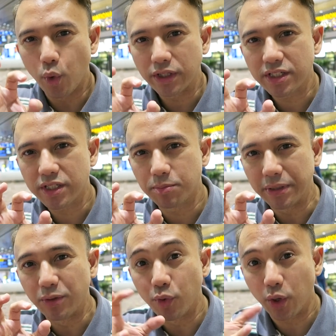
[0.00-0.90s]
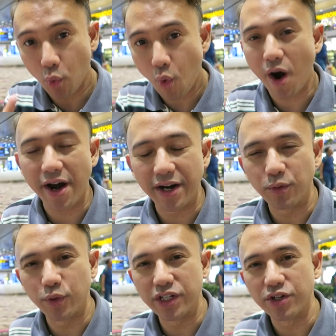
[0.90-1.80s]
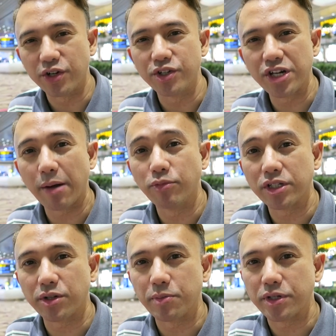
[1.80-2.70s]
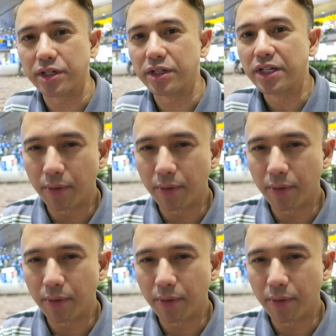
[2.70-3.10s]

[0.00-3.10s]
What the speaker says: what's been required with your job description.